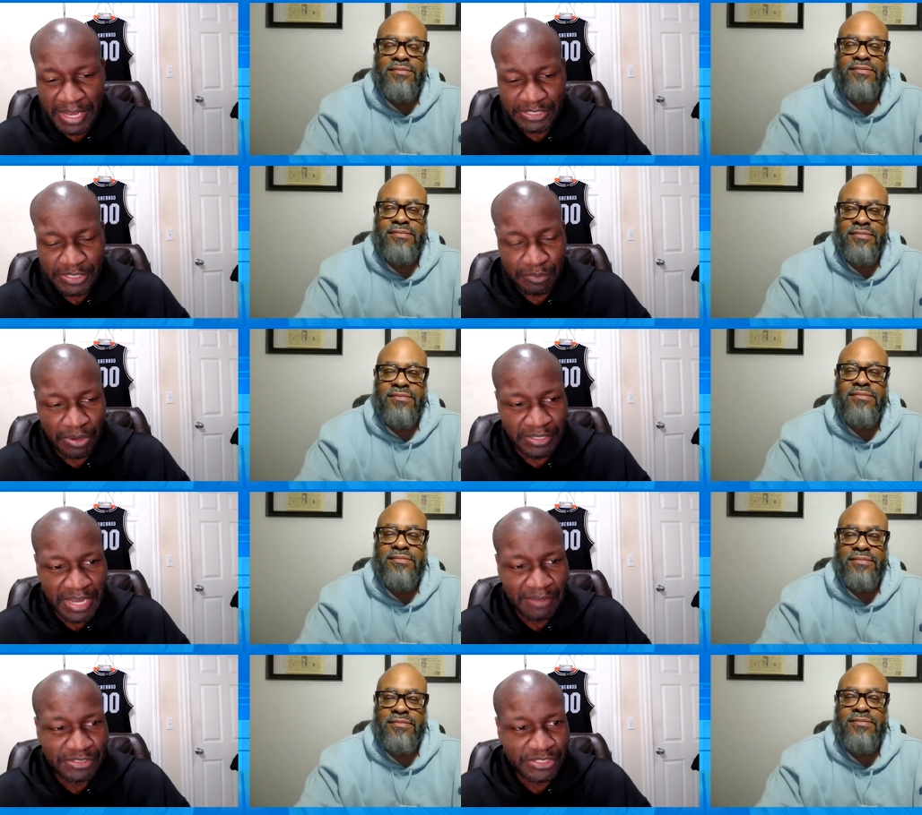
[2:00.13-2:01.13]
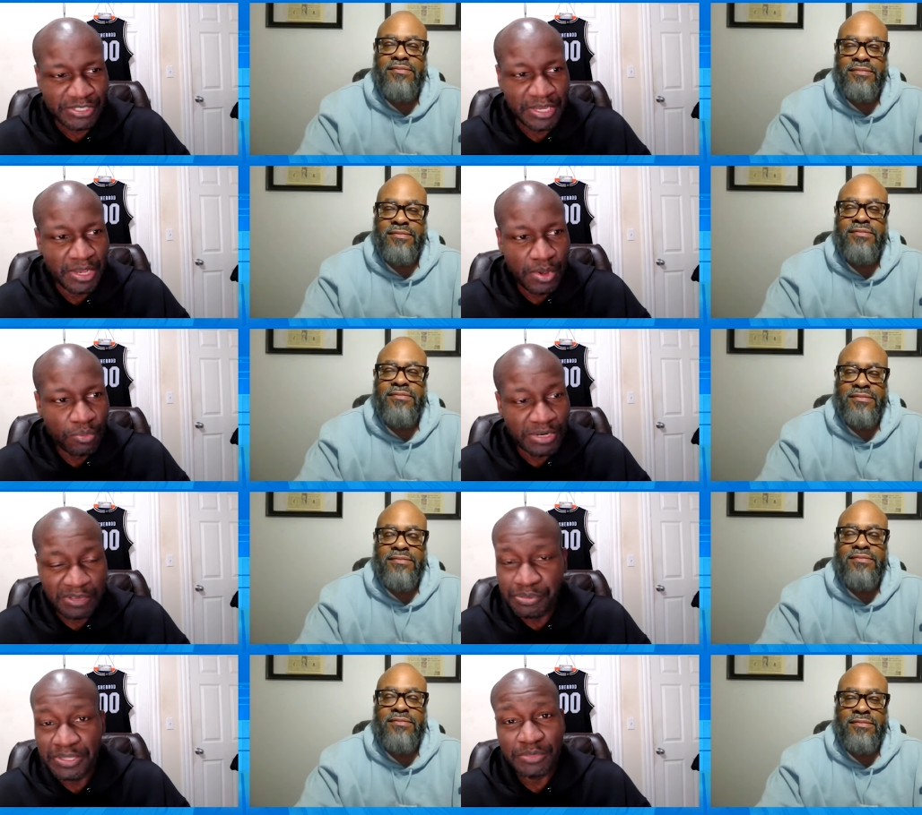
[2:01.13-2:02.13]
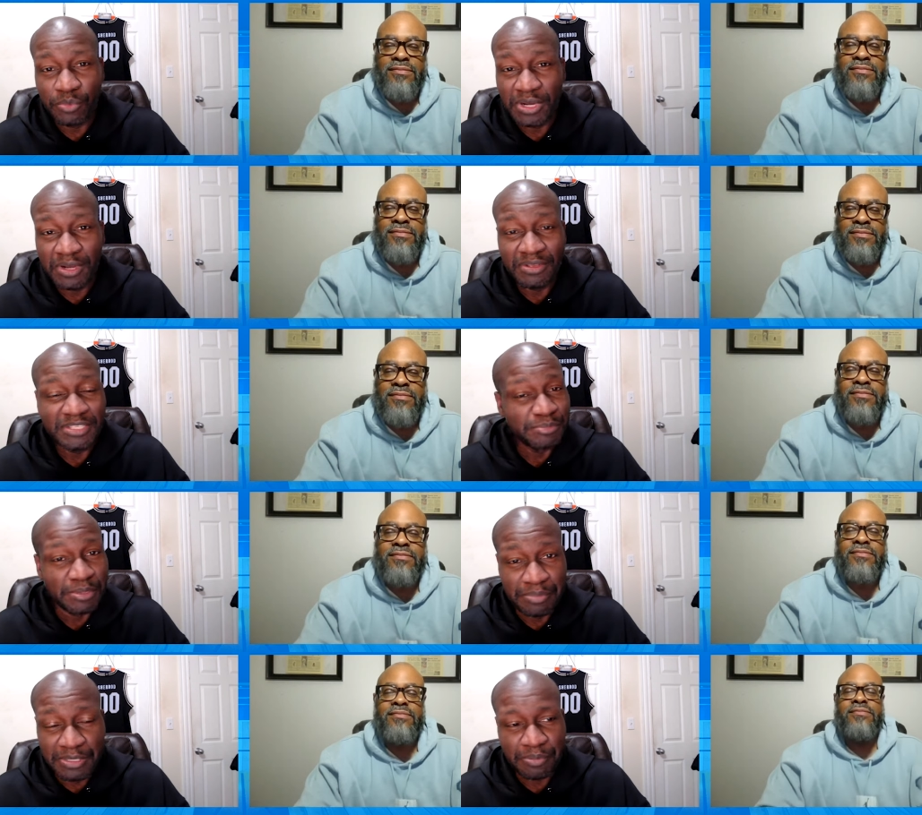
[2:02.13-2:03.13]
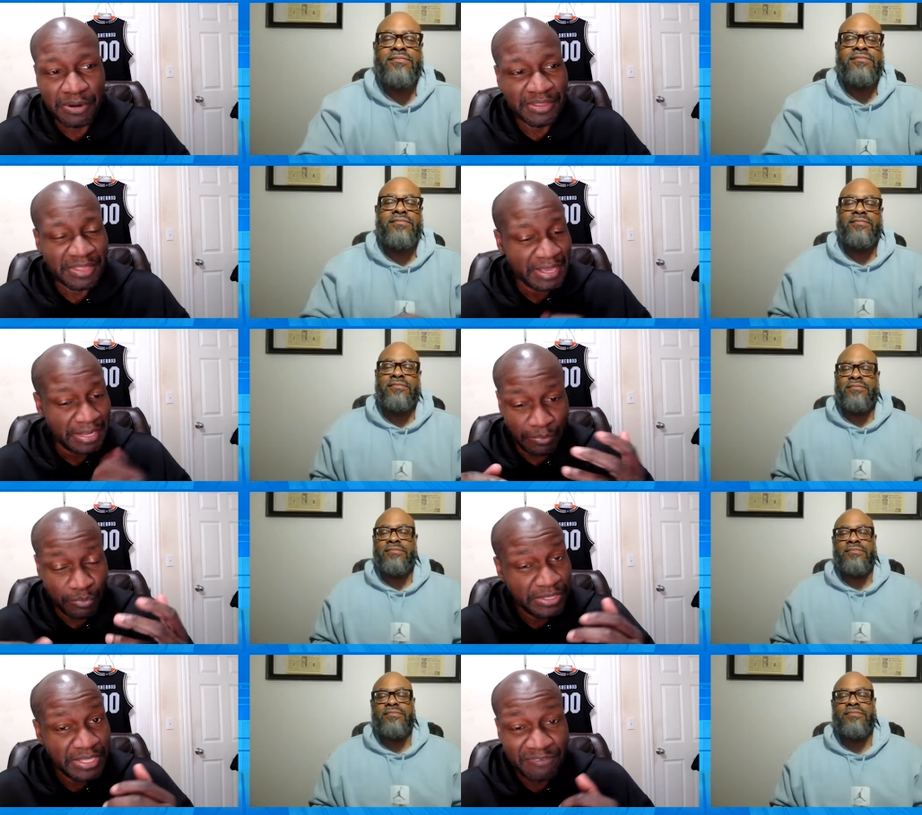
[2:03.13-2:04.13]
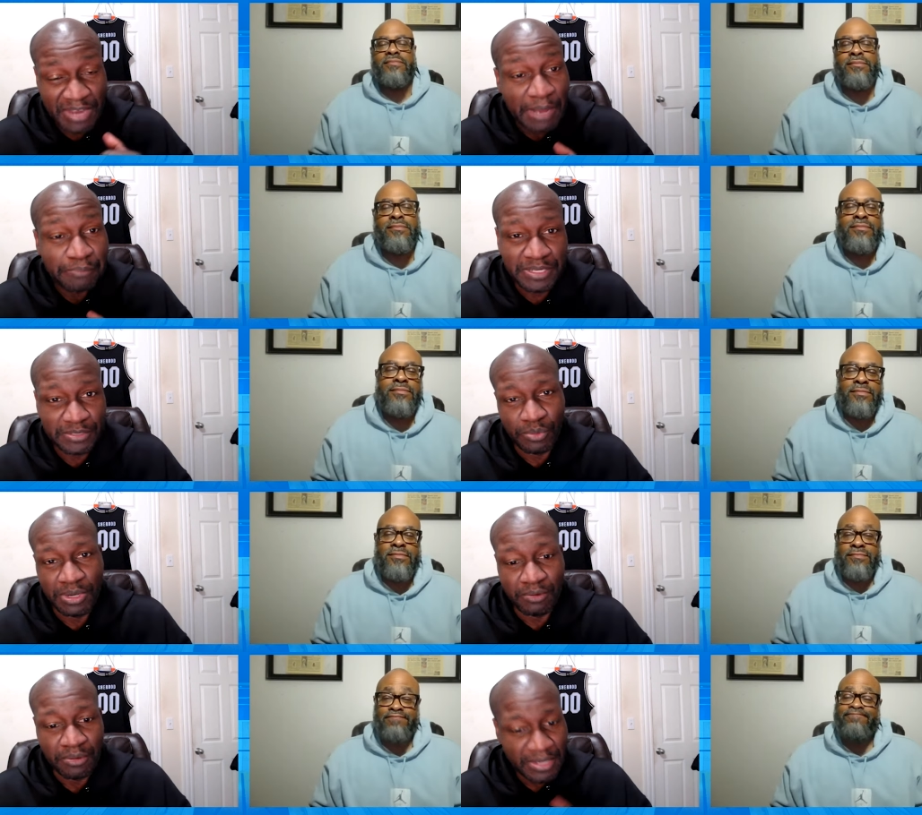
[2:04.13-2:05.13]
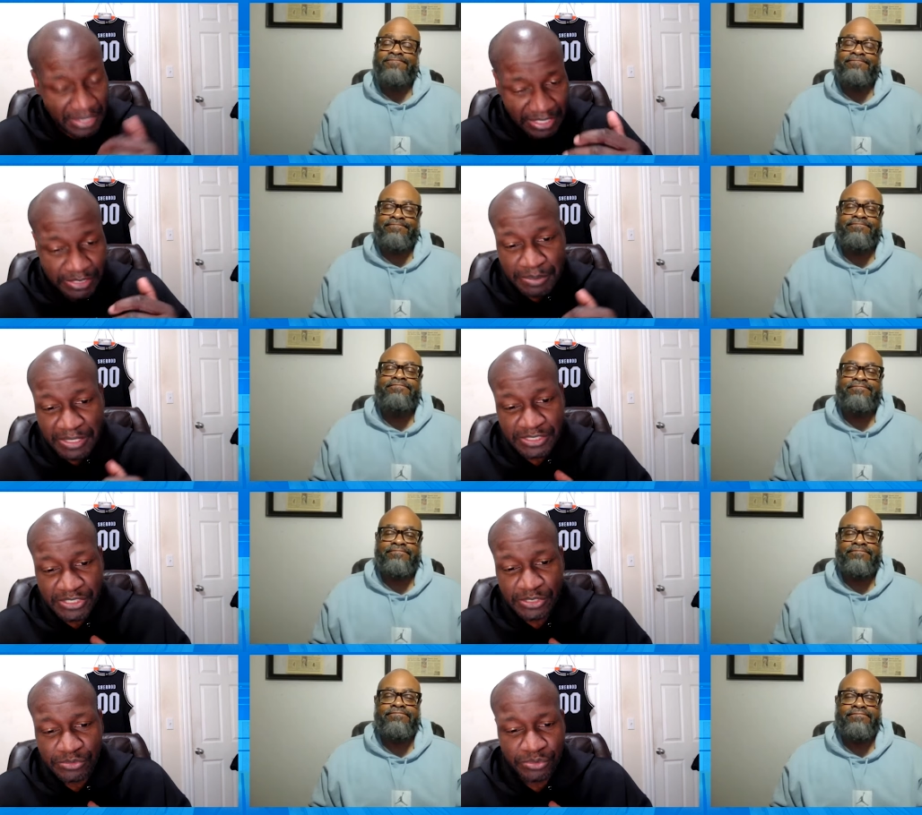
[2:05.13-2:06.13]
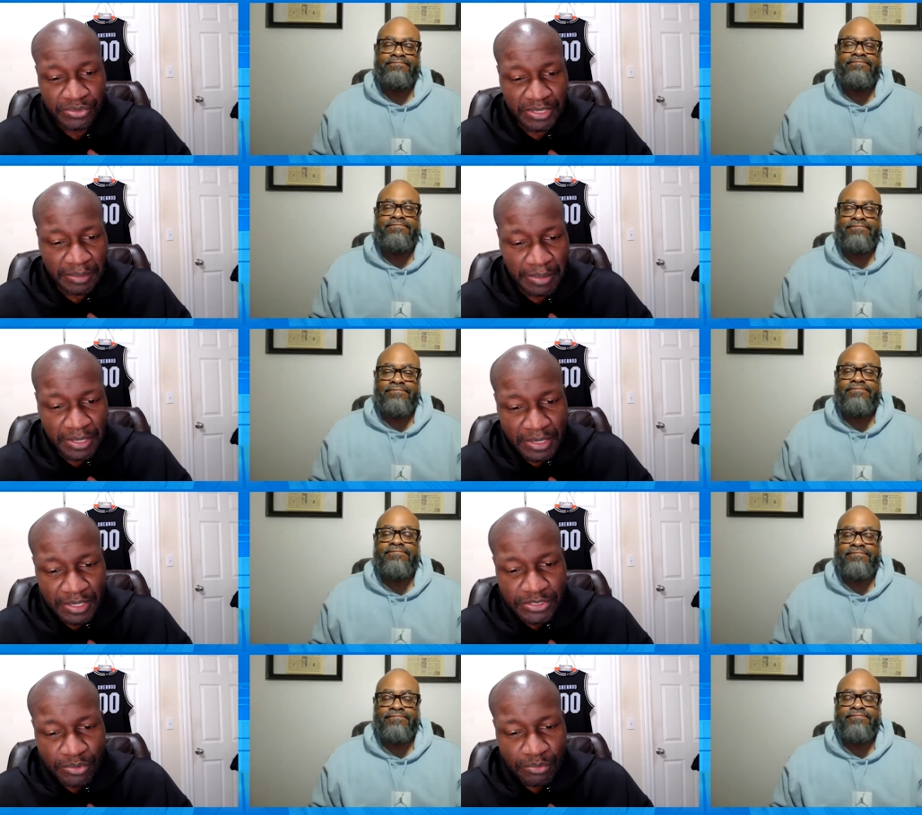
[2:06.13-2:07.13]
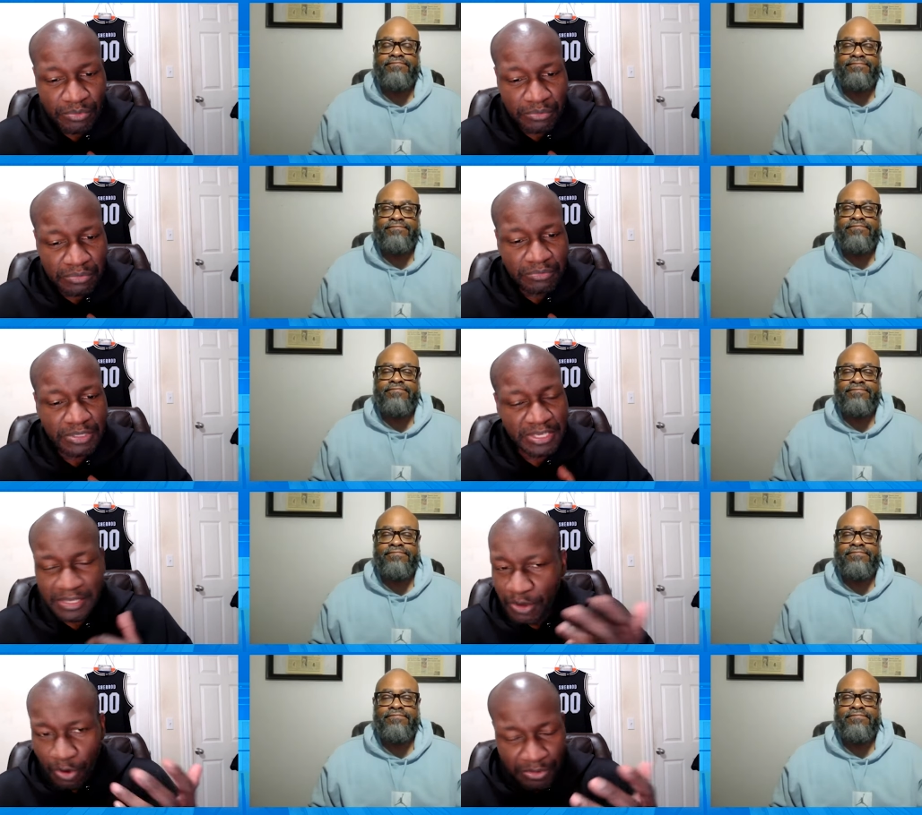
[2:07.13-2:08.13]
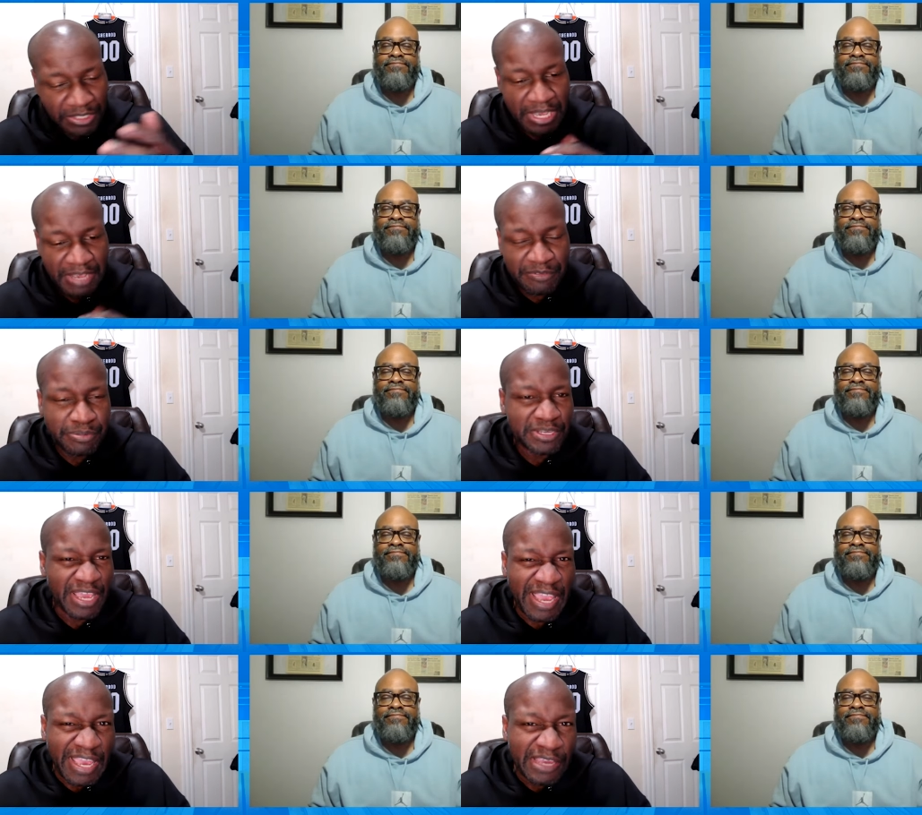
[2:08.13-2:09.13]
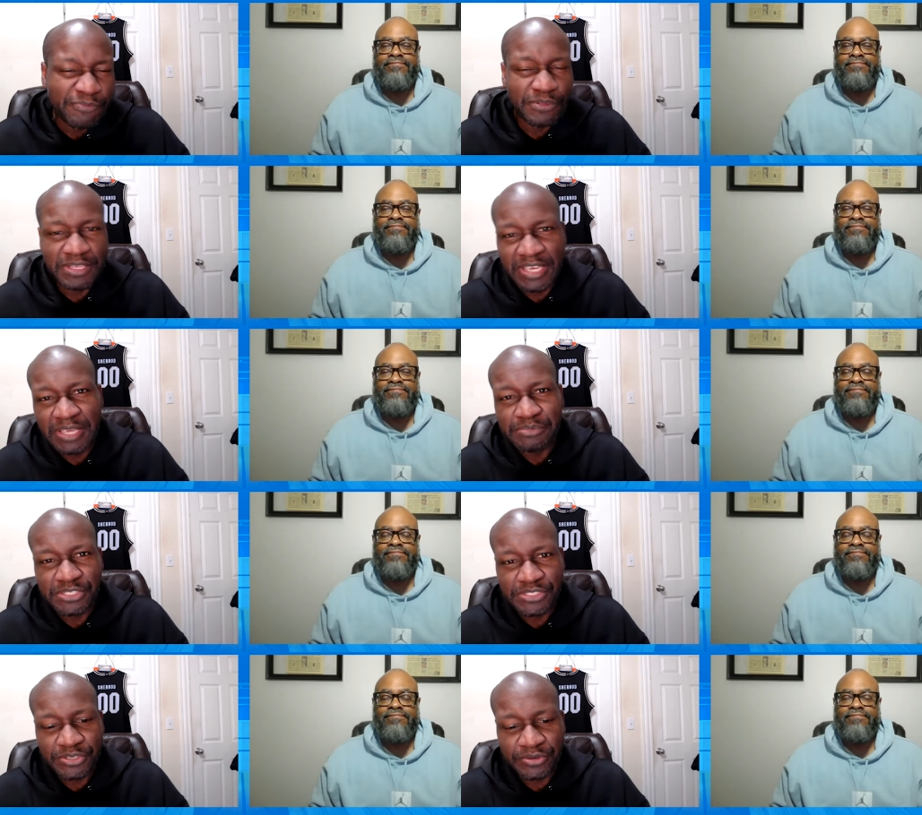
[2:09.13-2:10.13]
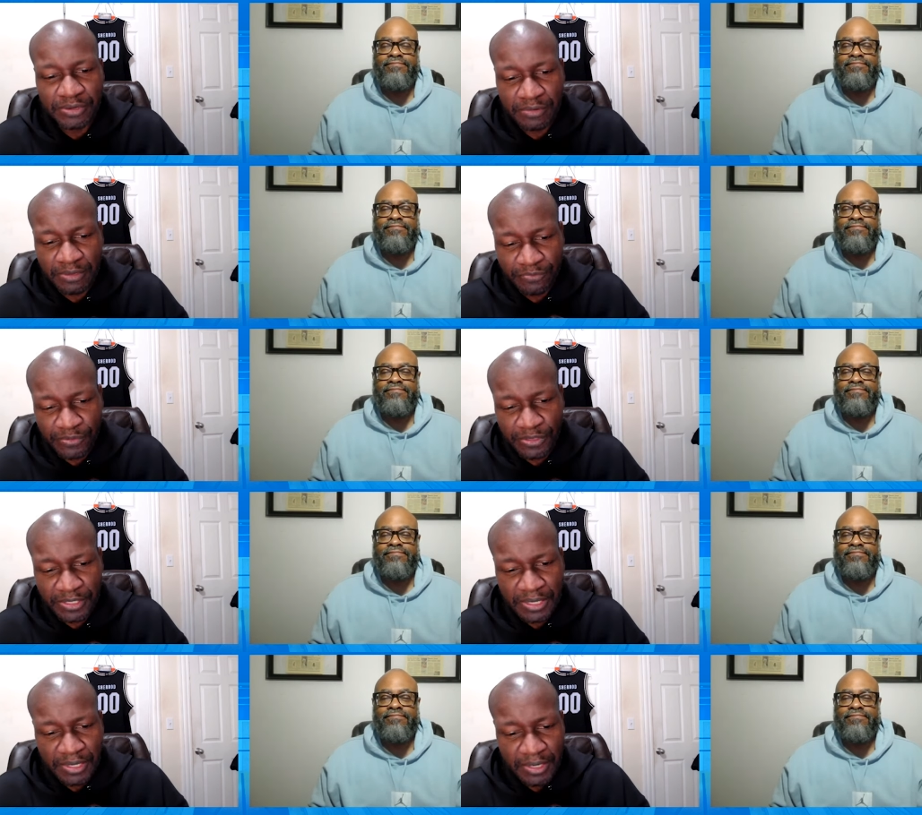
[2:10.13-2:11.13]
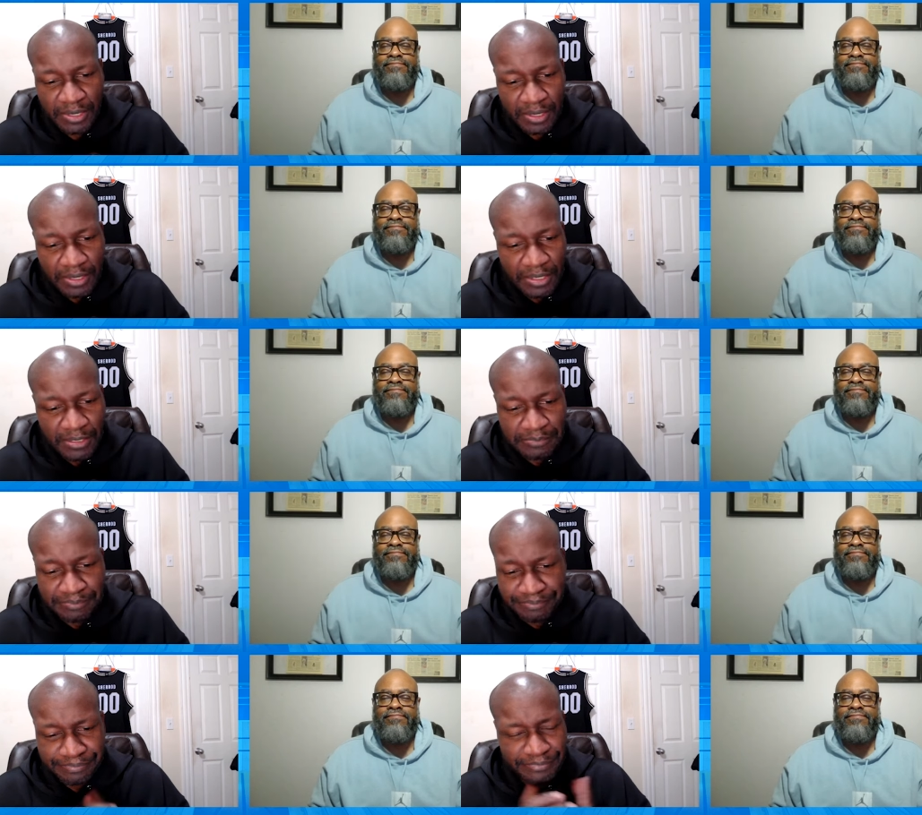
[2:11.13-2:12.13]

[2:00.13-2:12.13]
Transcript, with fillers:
Speaker 1: basketball. And obviously, when they played well, he's been a big part of that. And when they've not played well, he's been a central theme. So only having played a handful of games this year in, in Philly, um,